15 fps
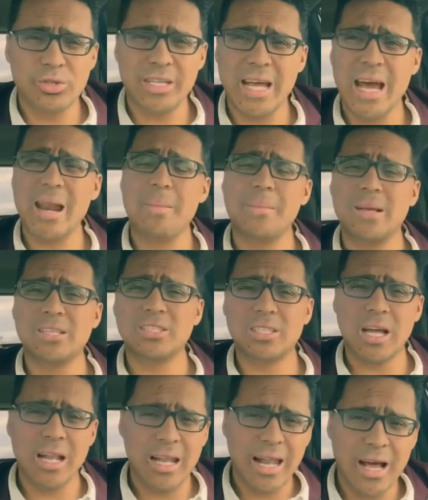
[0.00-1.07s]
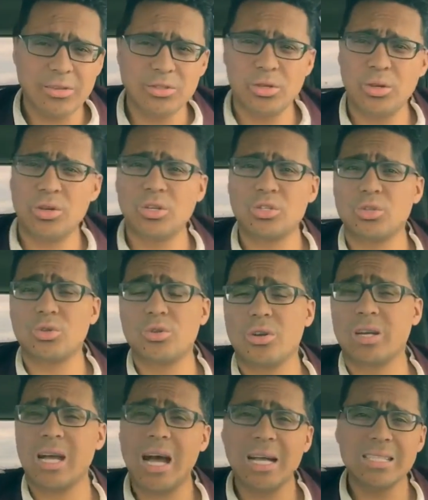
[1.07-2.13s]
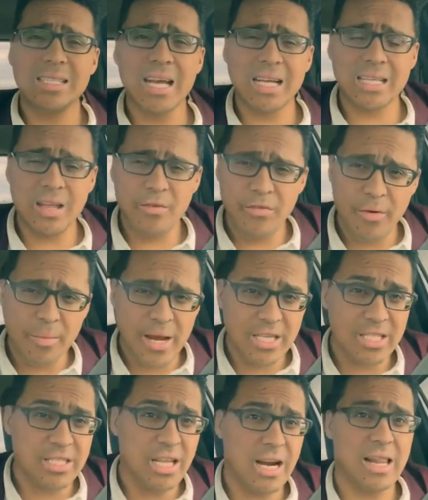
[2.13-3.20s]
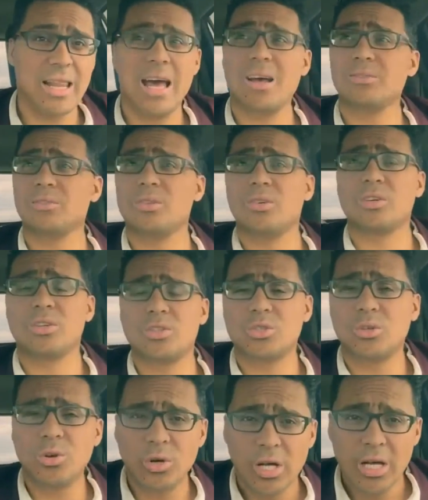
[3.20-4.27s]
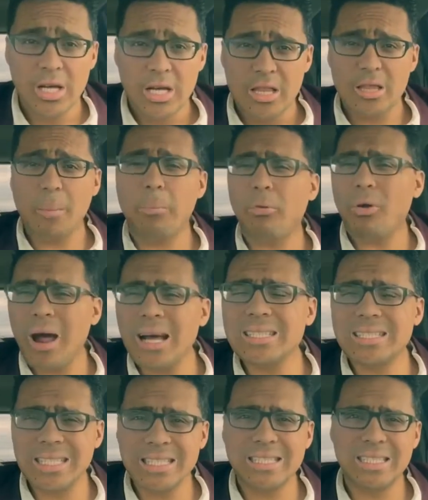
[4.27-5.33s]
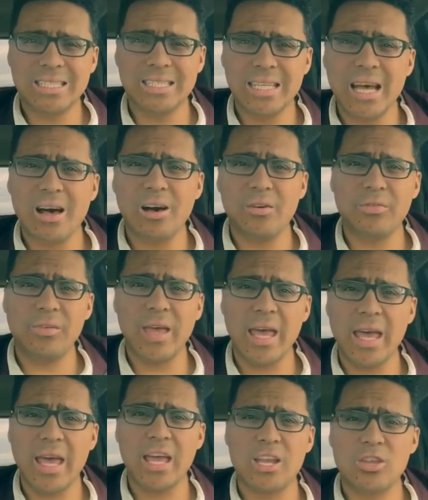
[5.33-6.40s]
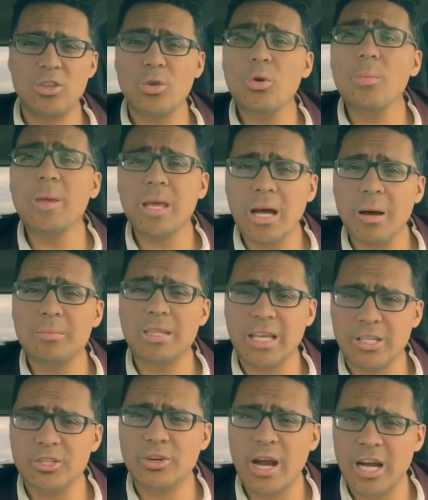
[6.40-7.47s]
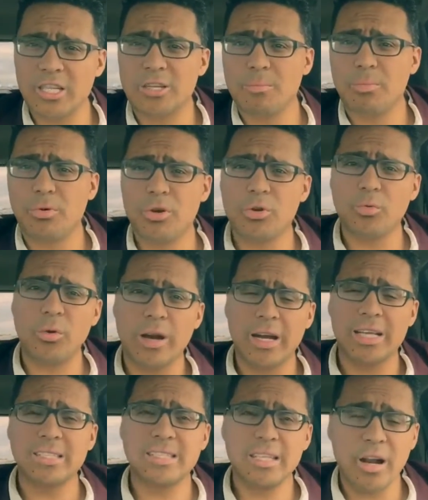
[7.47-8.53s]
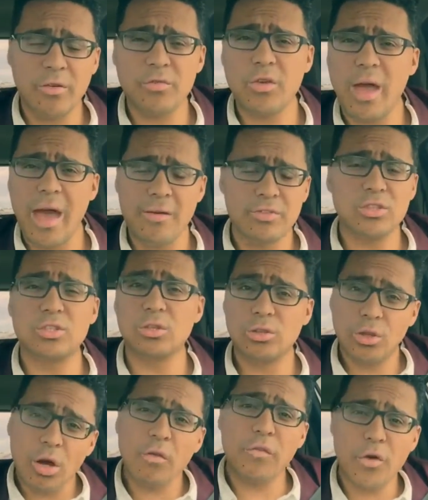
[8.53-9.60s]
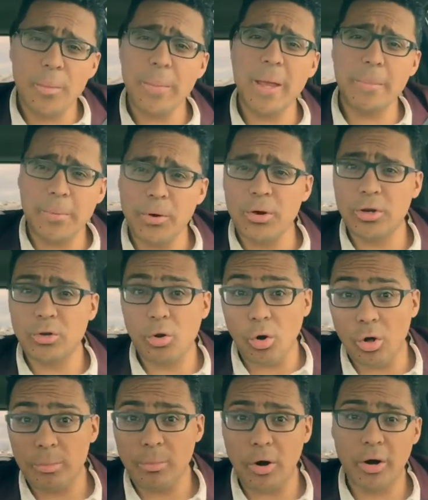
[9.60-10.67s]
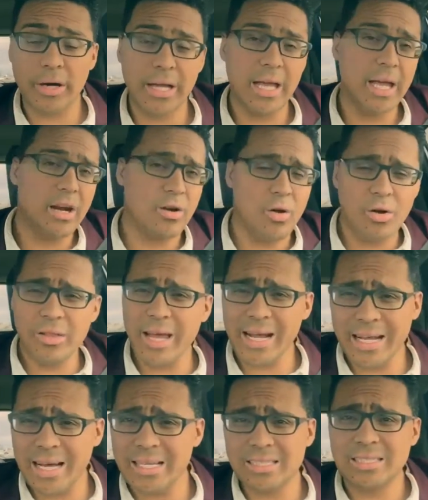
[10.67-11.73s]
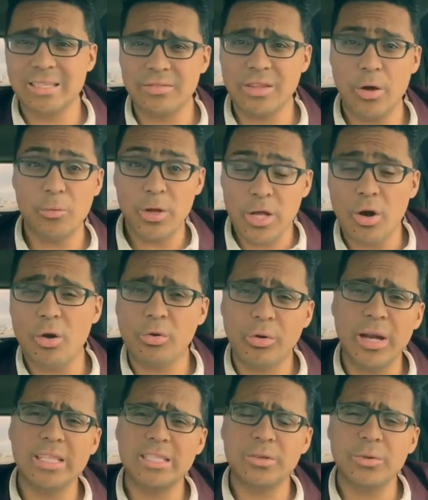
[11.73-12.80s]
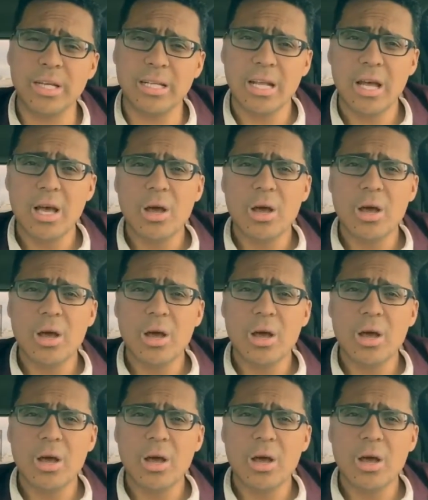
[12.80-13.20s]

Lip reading: your database, that allows you to control your contact information, that allows you to control the process itself, and you become the attraction point where instead of you having to look for people and cold market and all that kind of stuff that we go crazy with,